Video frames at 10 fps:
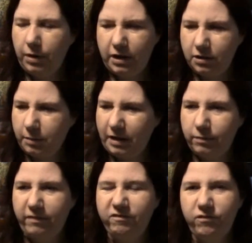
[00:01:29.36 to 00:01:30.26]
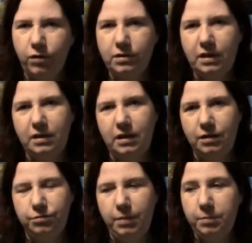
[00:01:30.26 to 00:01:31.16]
Club had over fourteen
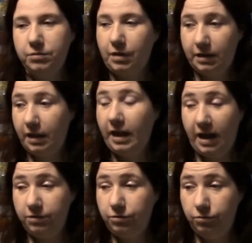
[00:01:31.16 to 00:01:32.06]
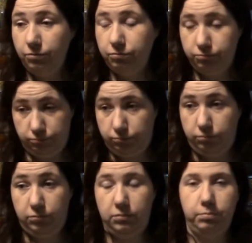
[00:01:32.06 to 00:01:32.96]
thousand members, and they had to
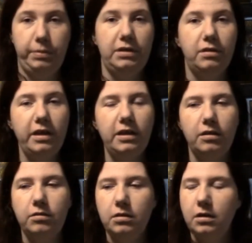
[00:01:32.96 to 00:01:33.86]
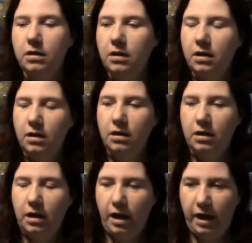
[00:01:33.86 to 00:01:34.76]
be deleted.
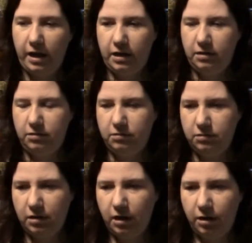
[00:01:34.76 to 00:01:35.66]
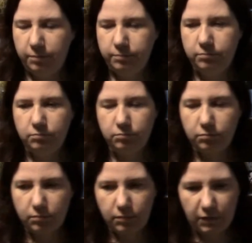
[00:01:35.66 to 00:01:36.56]
And um,
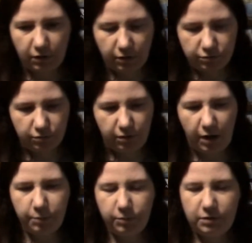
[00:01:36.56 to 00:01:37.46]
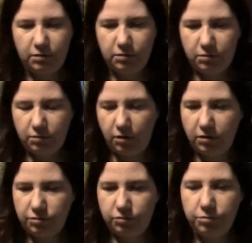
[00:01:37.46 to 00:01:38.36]
you know, so everyone, all
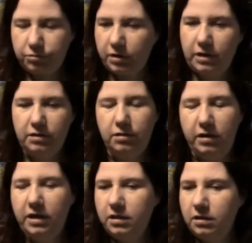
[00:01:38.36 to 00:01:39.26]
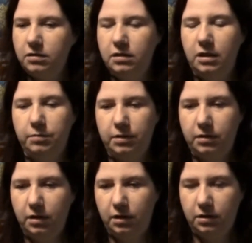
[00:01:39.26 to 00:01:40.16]
these groups started getting deleted and
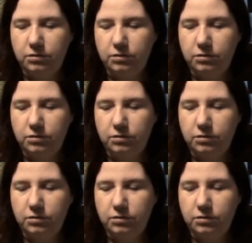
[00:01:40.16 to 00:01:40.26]
everything.